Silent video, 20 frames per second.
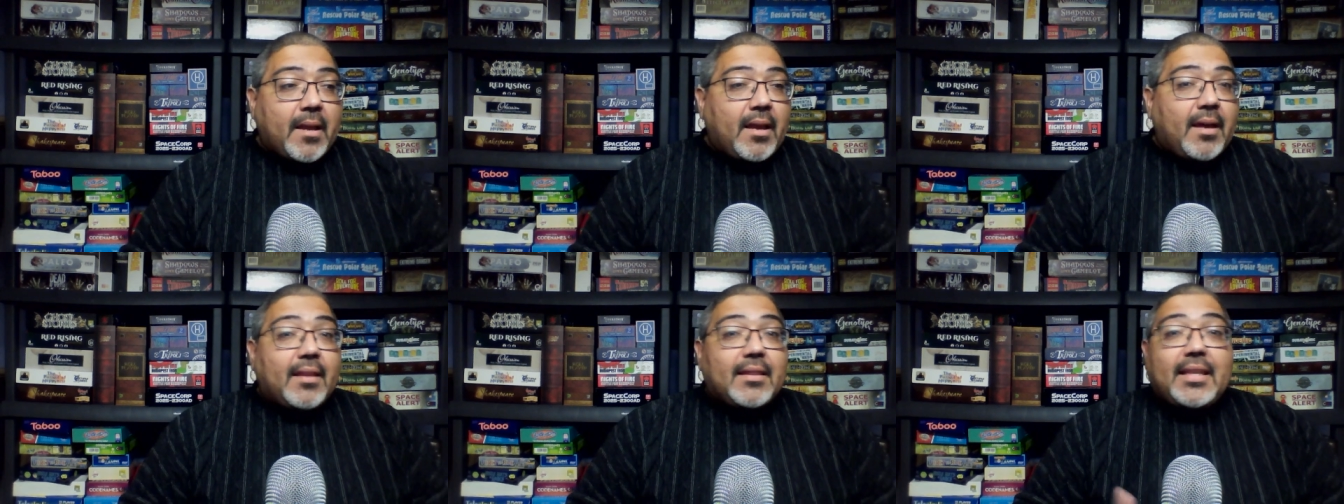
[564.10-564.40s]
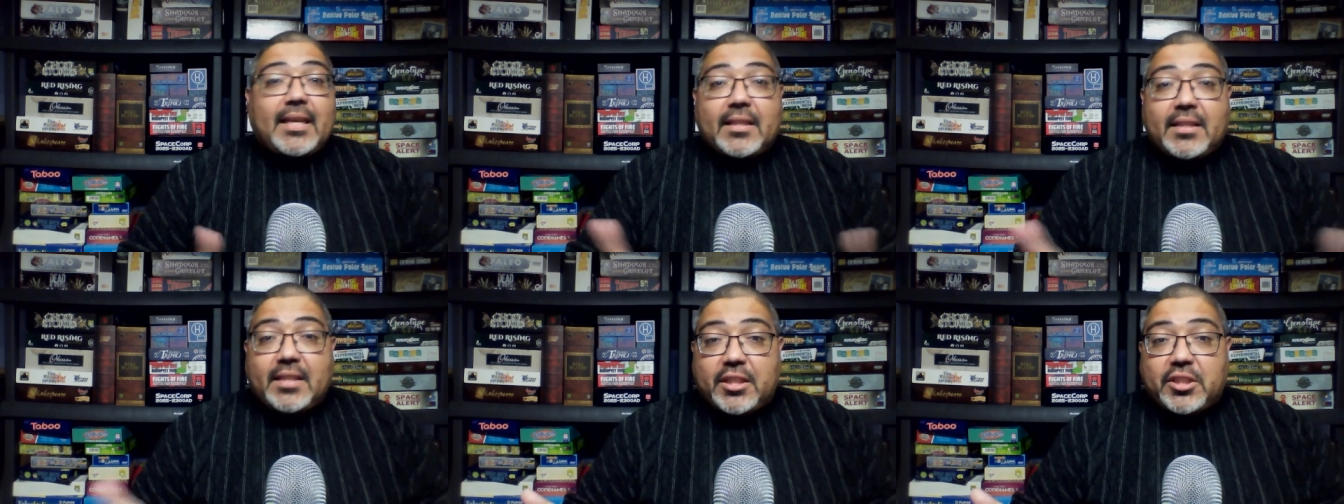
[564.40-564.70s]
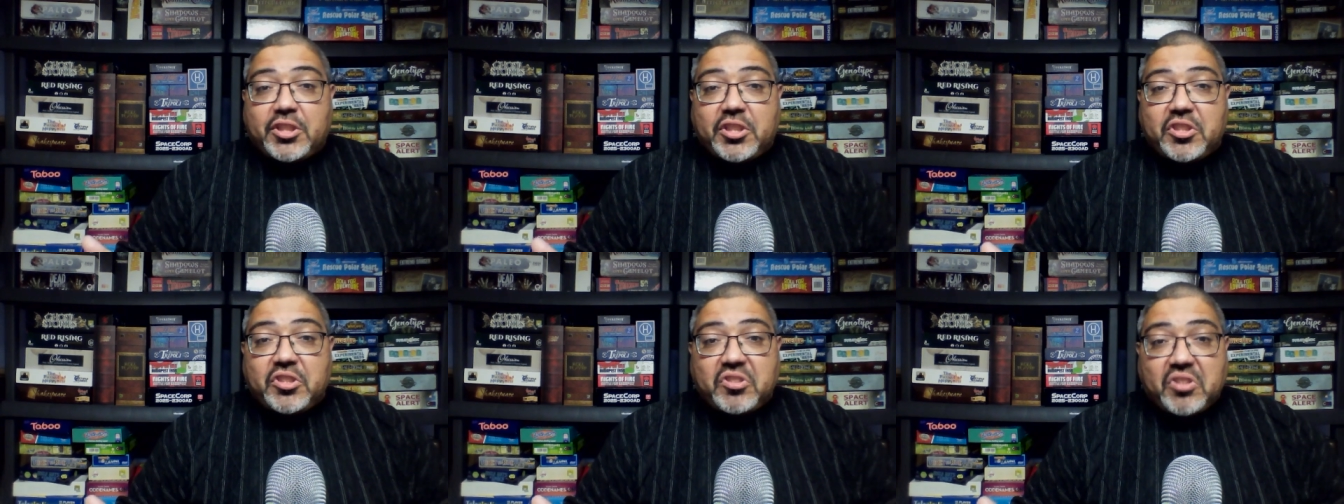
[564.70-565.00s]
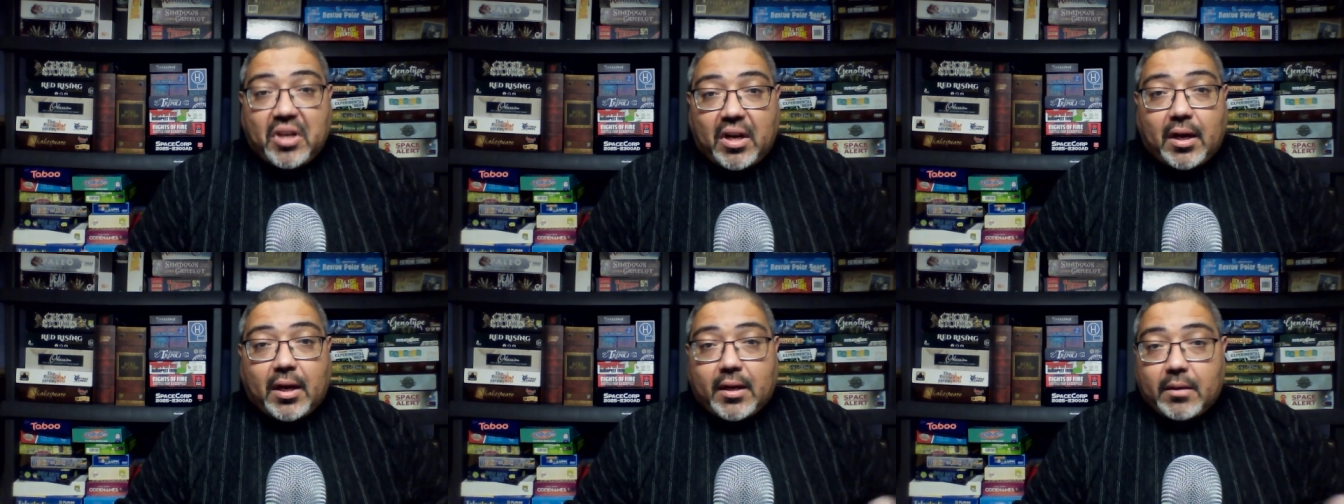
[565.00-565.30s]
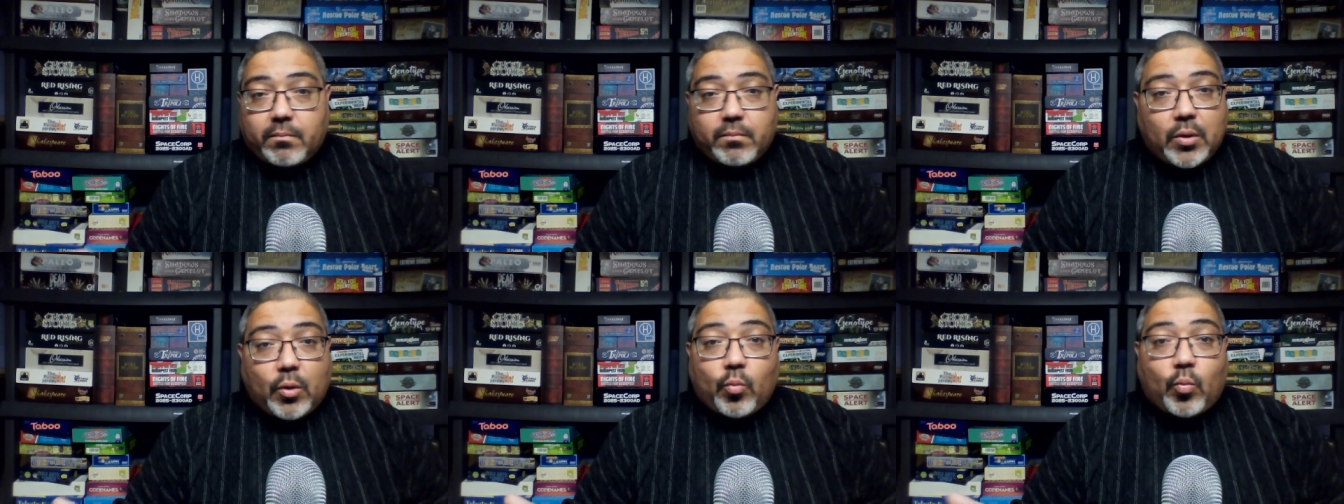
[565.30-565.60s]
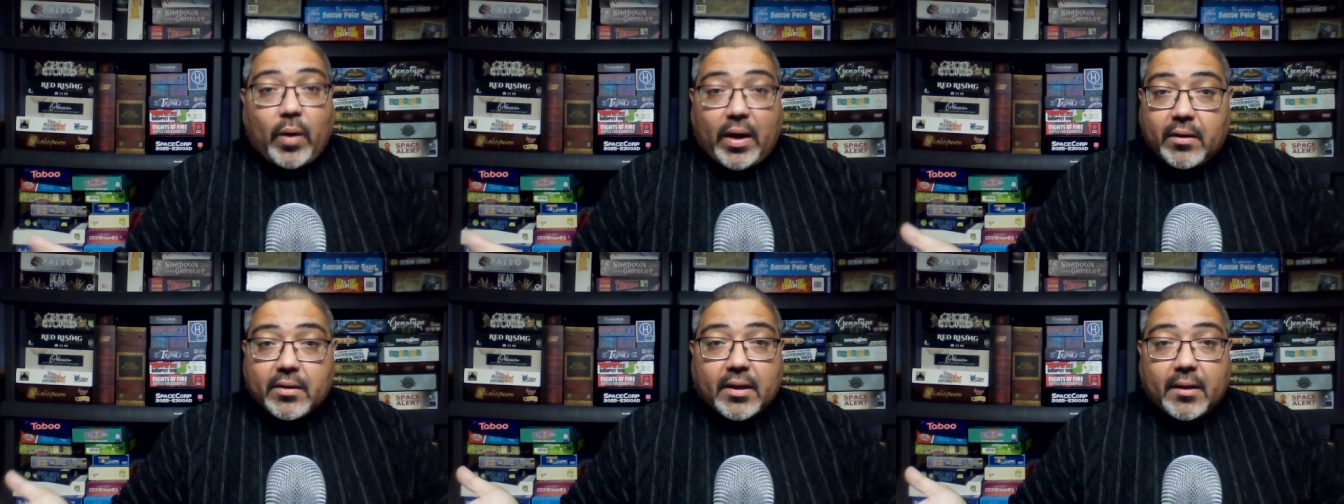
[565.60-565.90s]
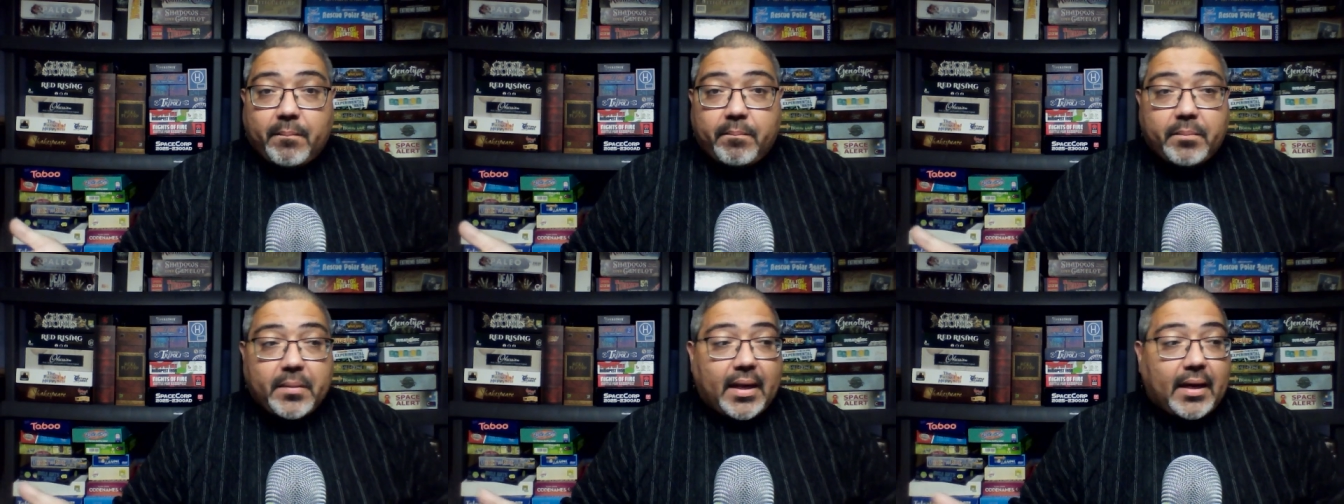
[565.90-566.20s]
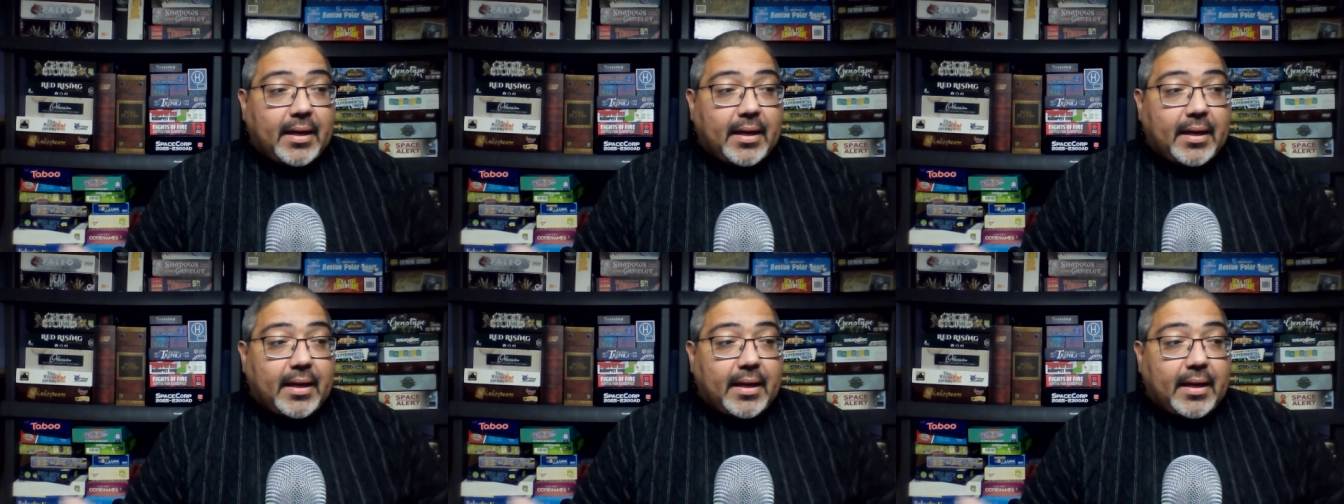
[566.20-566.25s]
The additions are but welcome.